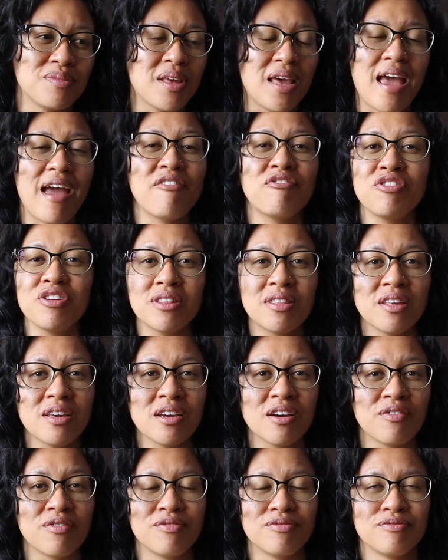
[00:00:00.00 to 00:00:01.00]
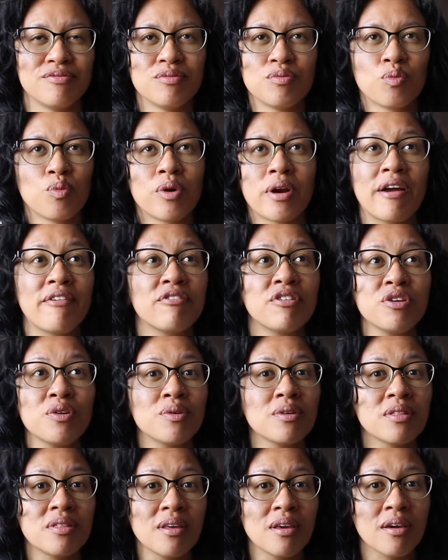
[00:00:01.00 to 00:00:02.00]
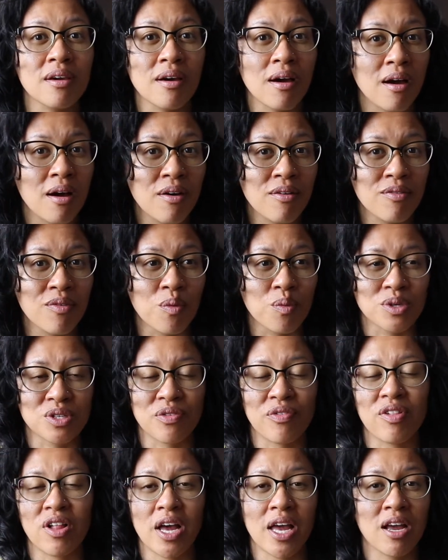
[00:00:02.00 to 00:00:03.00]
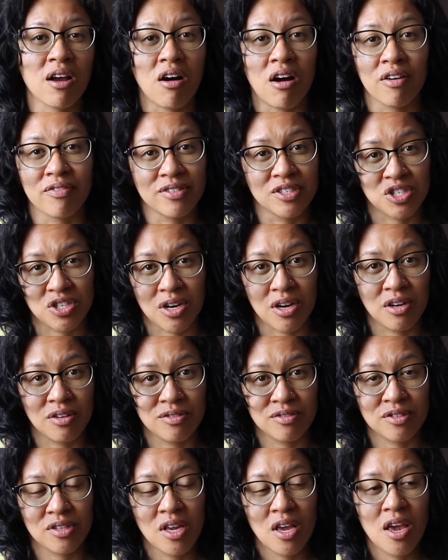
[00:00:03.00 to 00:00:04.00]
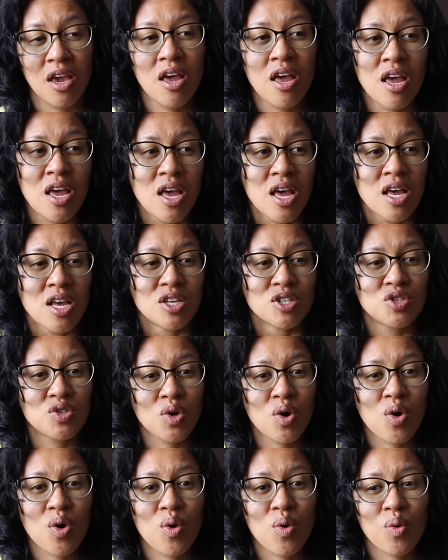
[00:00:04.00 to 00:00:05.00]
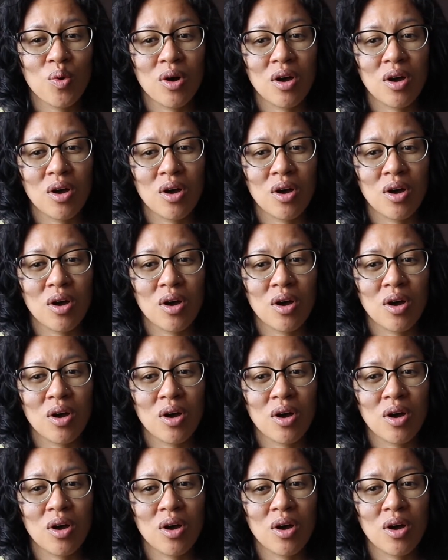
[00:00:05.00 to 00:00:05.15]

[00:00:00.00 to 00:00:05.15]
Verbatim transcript: everything of whatever you can think of was flying off the shelves. So